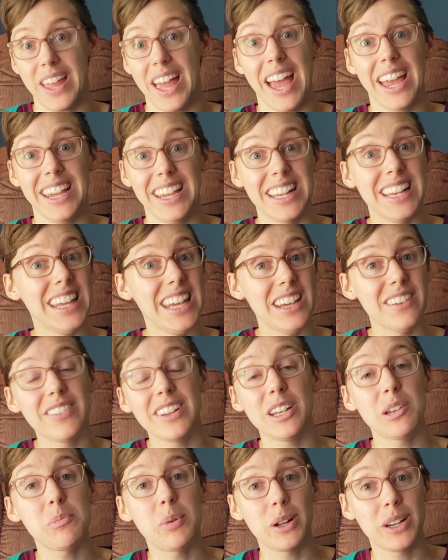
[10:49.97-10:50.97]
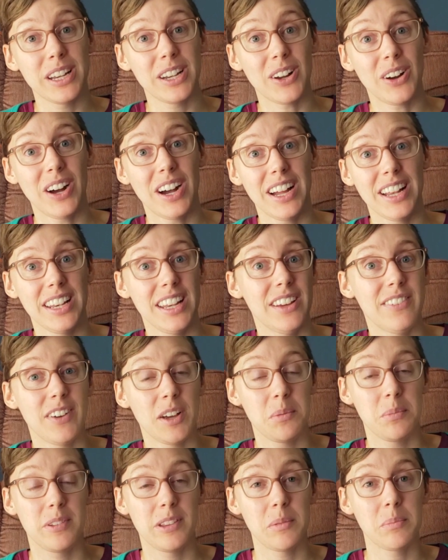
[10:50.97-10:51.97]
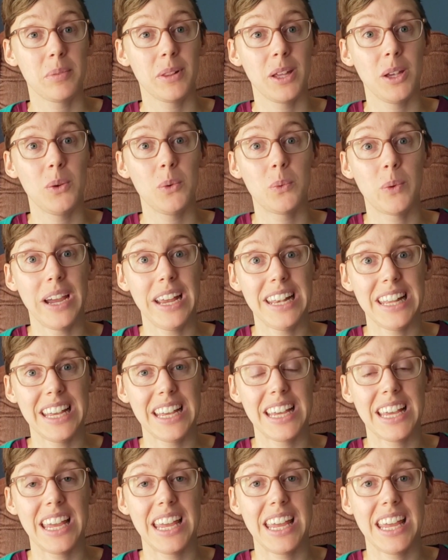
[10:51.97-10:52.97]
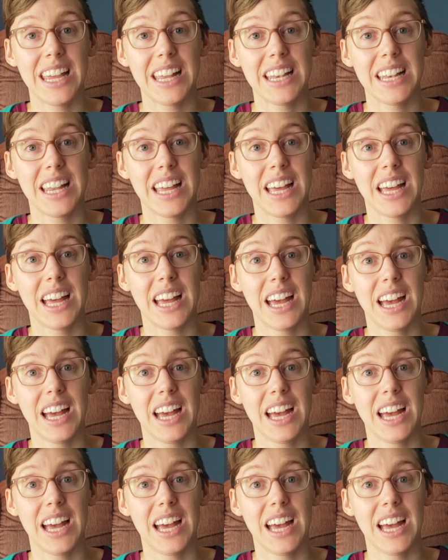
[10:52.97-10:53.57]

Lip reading: I can even put it on if I'm simply waiting in